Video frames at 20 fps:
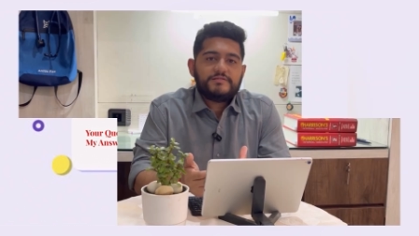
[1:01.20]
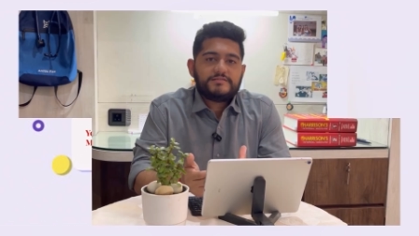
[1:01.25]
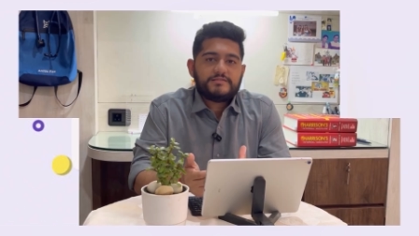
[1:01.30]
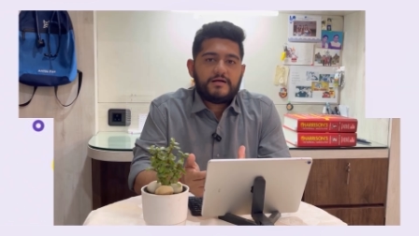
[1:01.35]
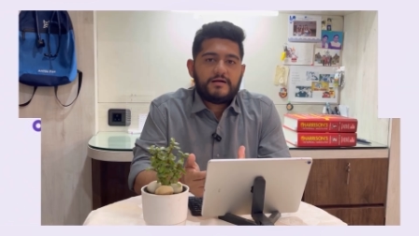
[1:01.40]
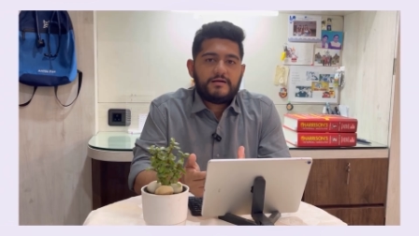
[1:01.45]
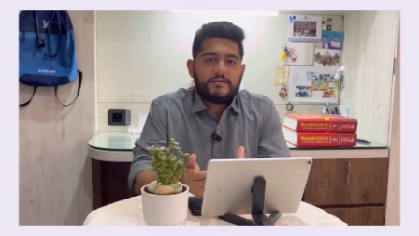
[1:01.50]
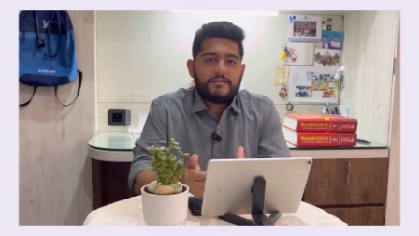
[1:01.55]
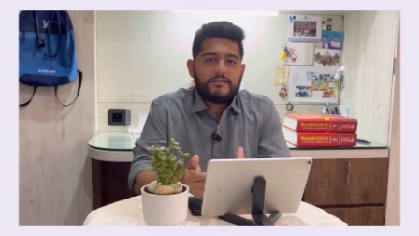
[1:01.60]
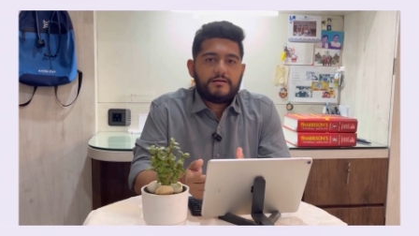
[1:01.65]

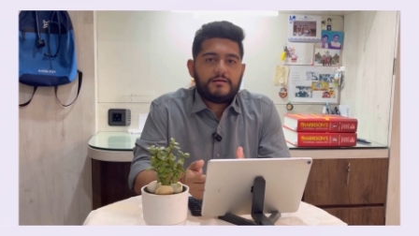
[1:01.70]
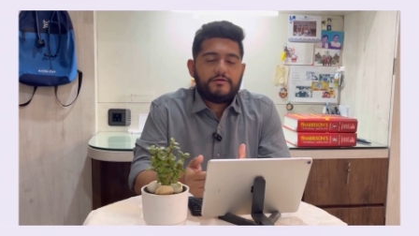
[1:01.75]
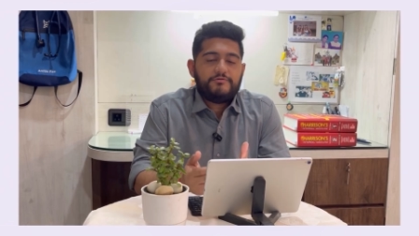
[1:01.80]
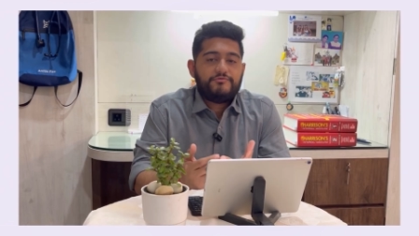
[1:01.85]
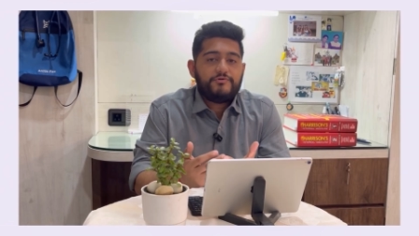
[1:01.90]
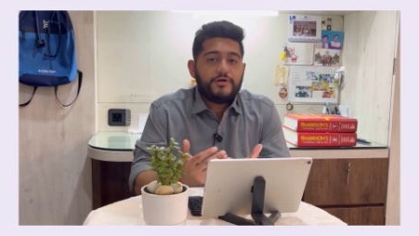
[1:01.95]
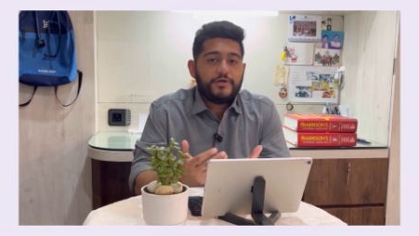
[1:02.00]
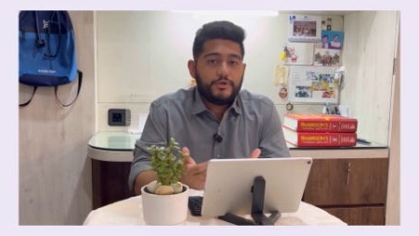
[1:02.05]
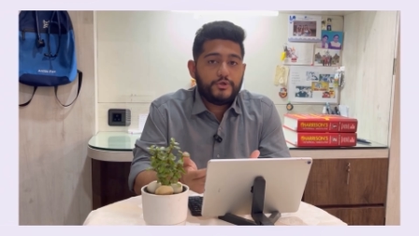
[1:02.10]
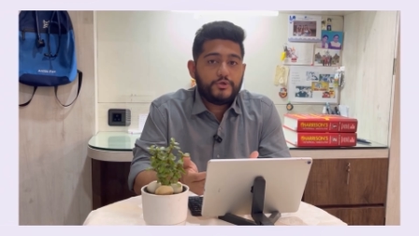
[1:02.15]
start, if
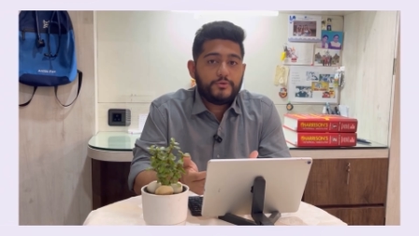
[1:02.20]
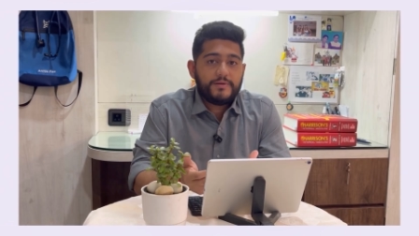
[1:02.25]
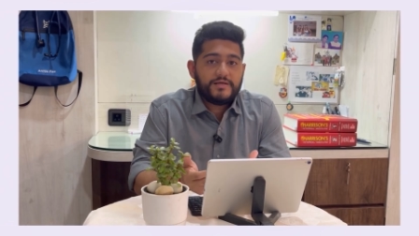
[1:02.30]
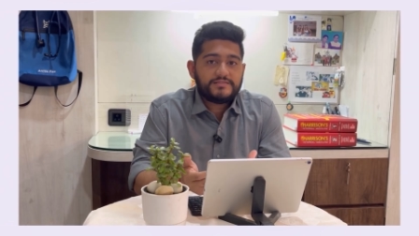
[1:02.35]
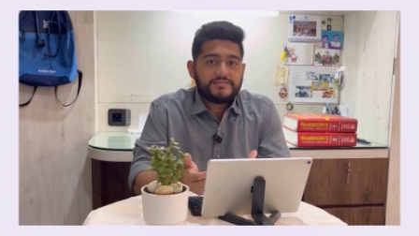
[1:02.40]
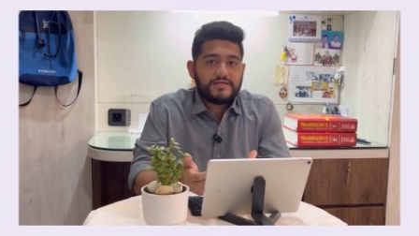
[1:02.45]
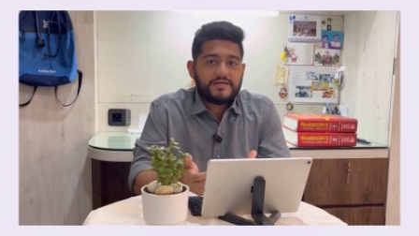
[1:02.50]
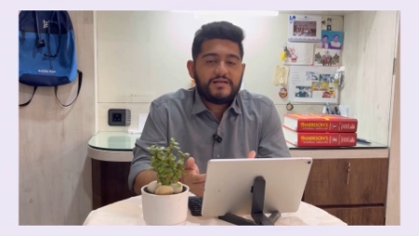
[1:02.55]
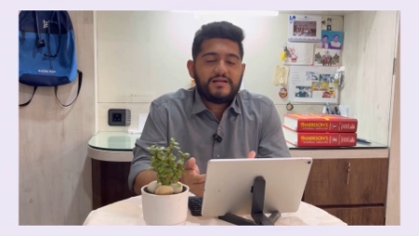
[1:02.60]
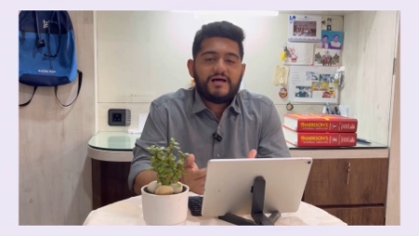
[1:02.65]
you are new to my
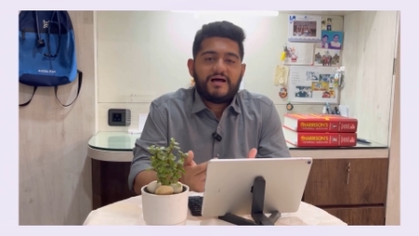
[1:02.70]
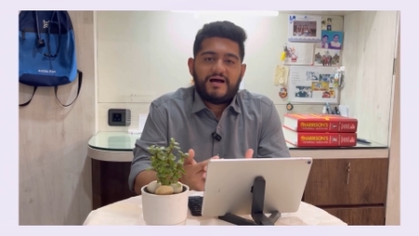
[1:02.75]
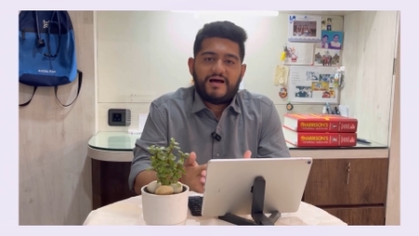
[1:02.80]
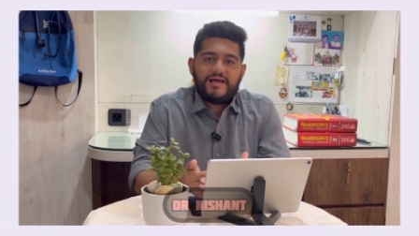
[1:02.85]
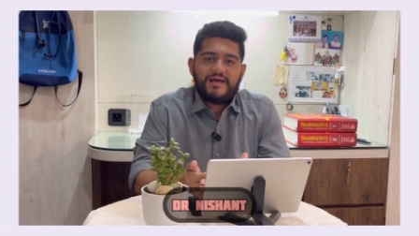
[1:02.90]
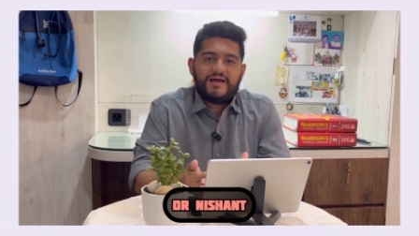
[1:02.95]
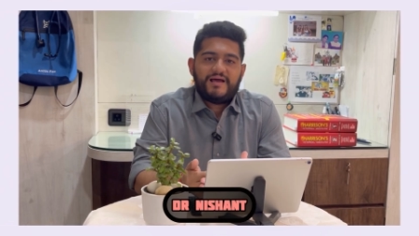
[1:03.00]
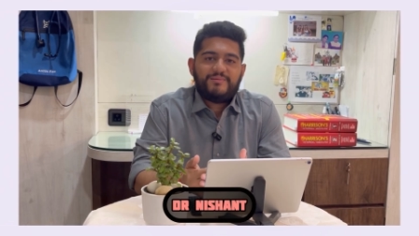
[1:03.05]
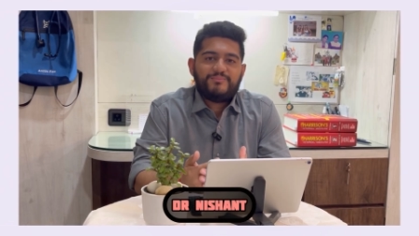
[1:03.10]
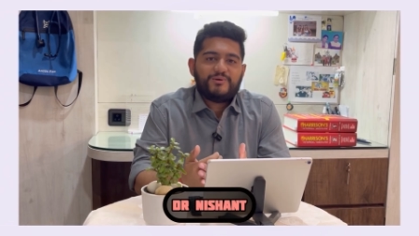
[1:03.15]
channel, hi,
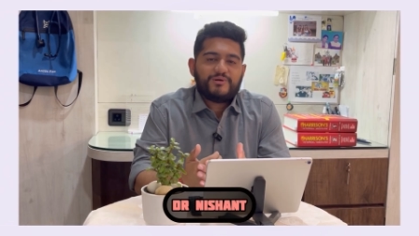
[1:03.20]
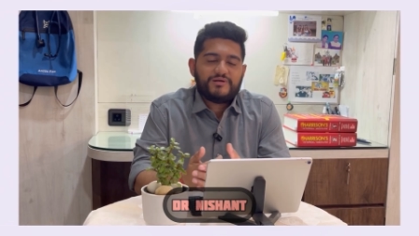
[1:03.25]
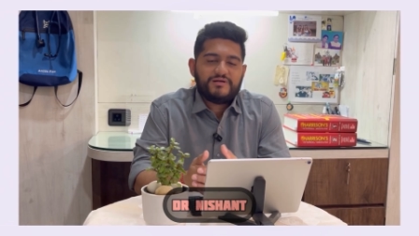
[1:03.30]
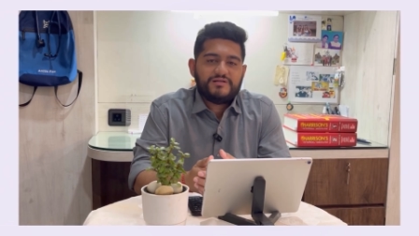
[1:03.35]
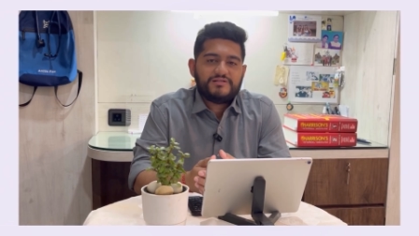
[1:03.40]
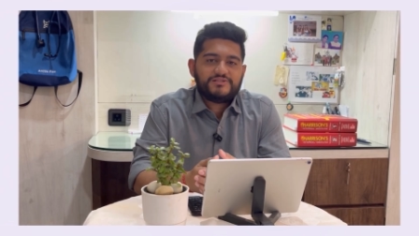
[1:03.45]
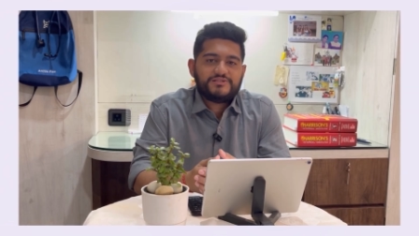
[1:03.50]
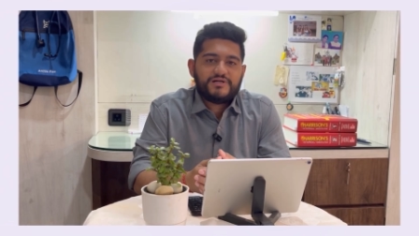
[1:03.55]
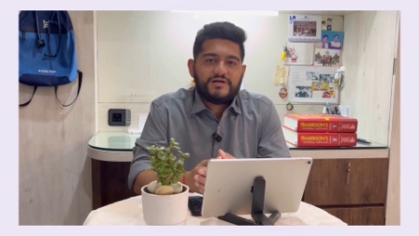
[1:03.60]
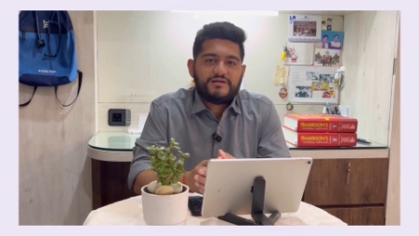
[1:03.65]
I am Dr.
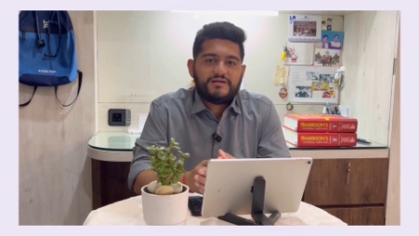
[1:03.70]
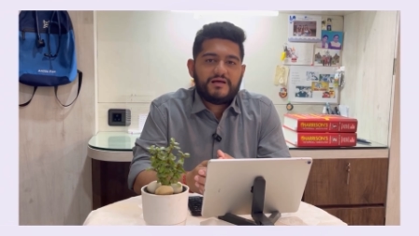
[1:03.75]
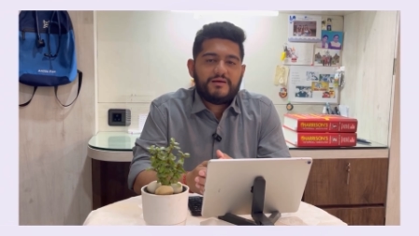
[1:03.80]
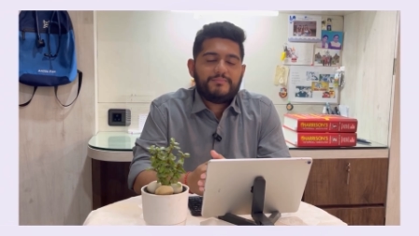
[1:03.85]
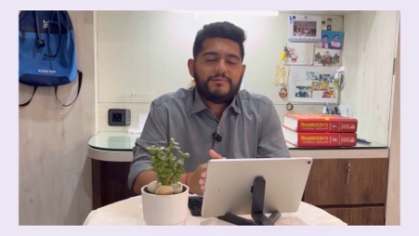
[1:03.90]
Nishant. I am